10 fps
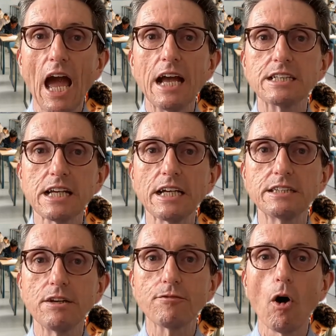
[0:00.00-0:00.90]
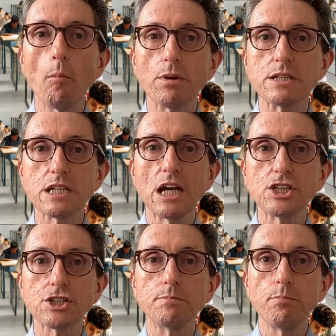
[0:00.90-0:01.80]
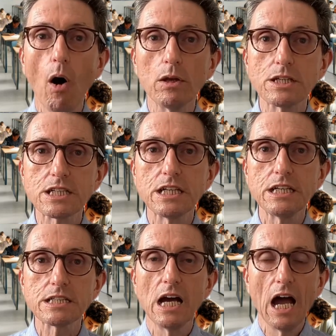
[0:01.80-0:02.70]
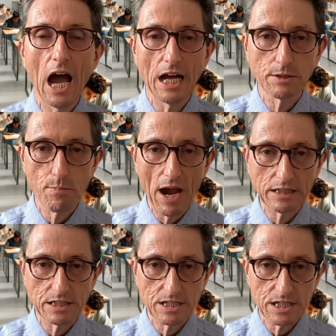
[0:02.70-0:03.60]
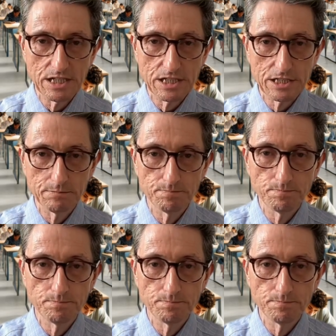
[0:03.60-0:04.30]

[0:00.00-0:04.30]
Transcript: executive compensation policies and practices.